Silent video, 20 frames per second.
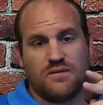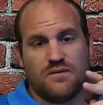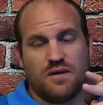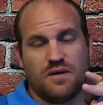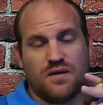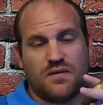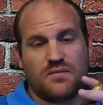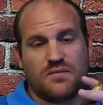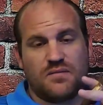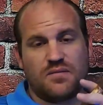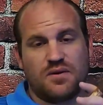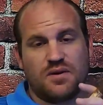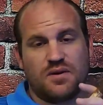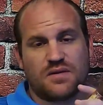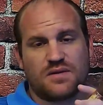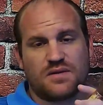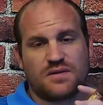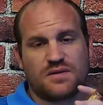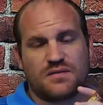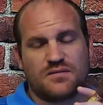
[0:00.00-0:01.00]
very
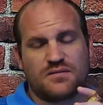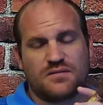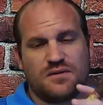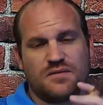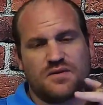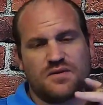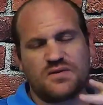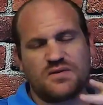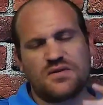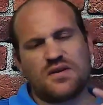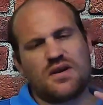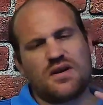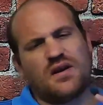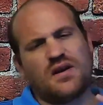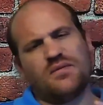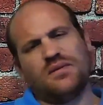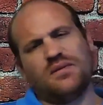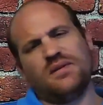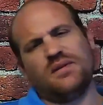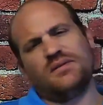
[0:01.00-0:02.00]
impressed. When I first started
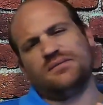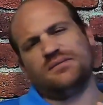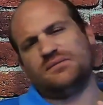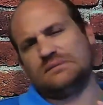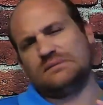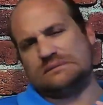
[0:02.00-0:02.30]
out on it,